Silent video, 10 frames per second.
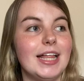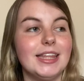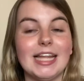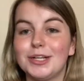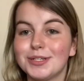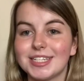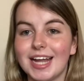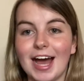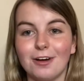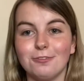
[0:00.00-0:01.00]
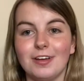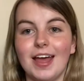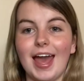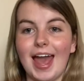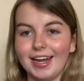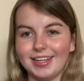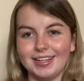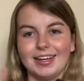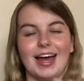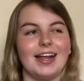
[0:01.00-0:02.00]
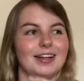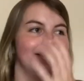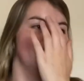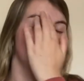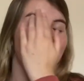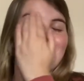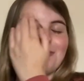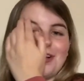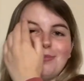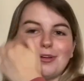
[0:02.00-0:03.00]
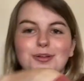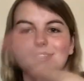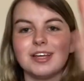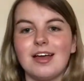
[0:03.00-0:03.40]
that doesn't have any. And it's kind of funny, because